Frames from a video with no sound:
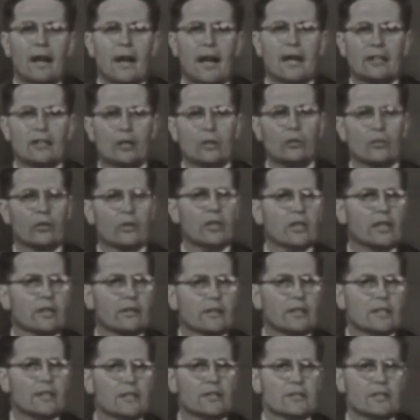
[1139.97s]
I don't
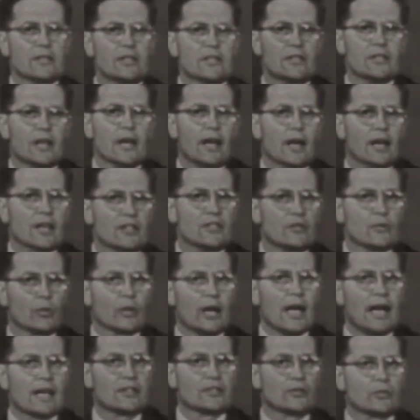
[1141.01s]
think these designs
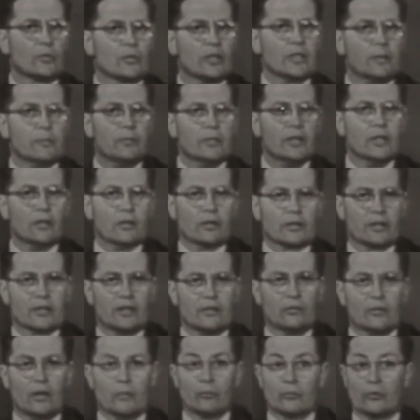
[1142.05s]
were actually built
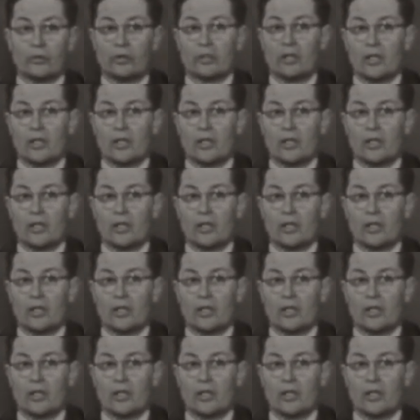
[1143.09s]
in Rumford's